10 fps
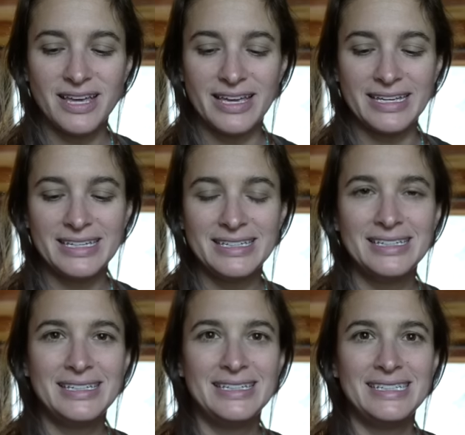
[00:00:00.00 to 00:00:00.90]
like,
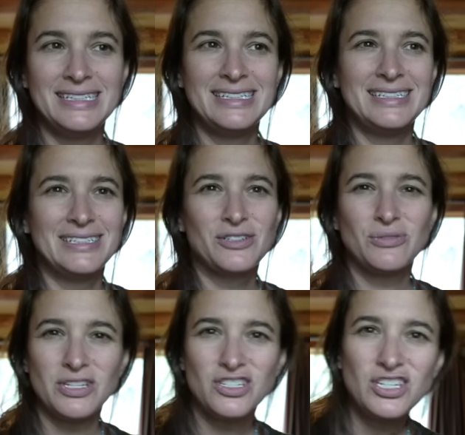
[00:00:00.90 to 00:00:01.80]

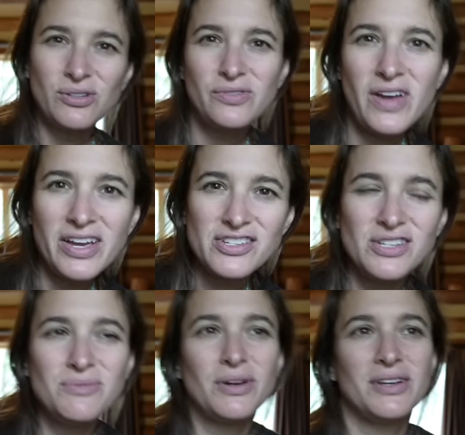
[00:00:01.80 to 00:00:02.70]
cringy
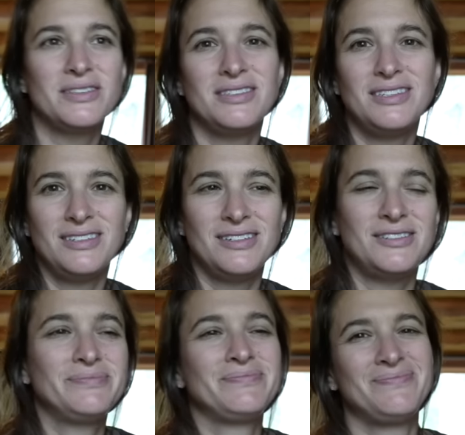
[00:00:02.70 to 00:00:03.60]
old-fashioned where, you
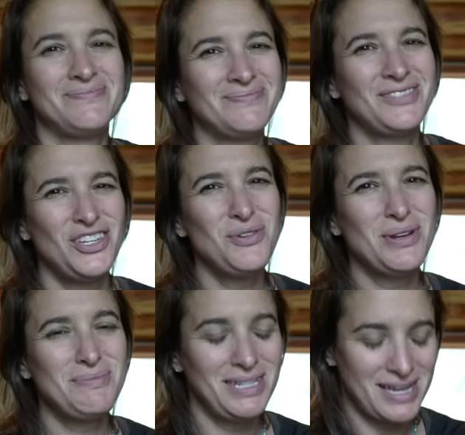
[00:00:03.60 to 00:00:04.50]
know, do you know what
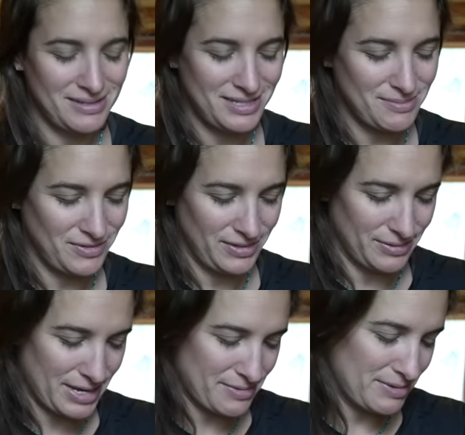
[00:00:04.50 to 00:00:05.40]
I mean? Some of you
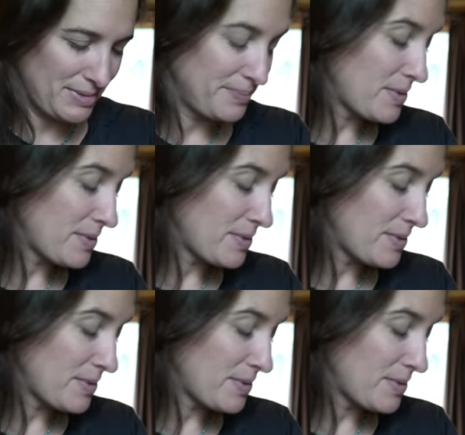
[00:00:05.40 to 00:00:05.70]
will get by me.